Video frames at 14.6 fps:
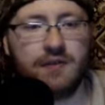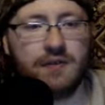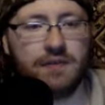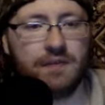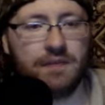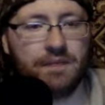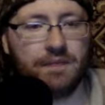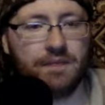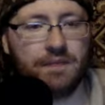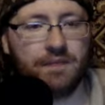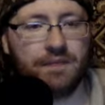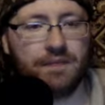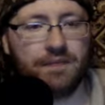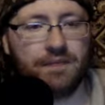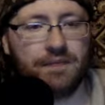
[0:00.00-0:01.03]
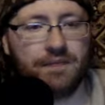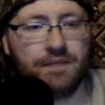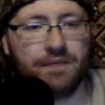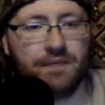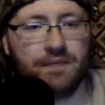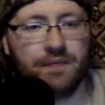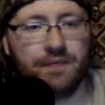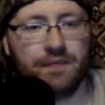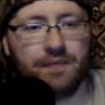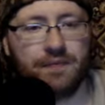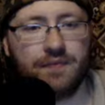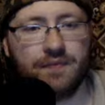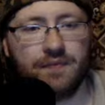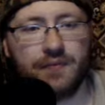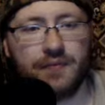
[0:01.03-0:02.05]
(silence)